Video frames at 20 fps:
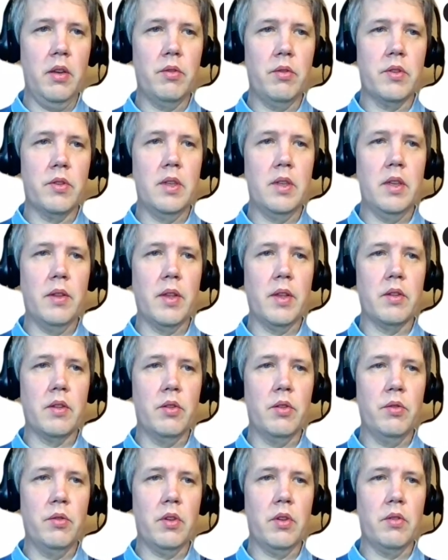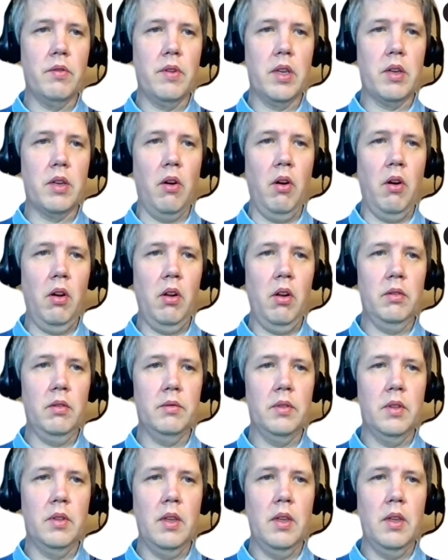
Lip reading: You see that user read all